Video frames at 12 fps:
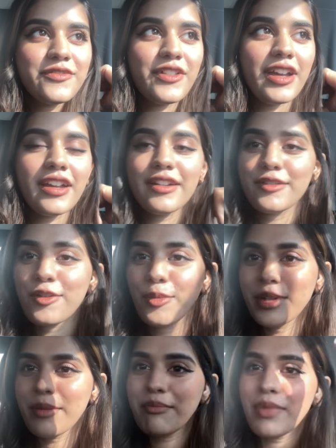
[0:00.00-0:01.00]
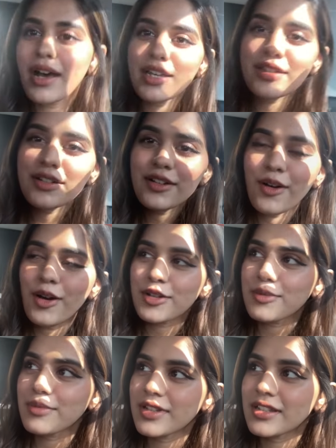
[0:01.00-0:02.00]
where Roman Empire,
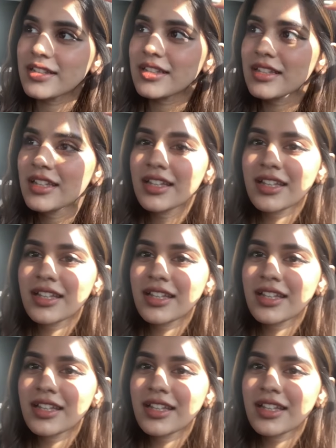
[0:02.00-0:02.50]
Ottoman,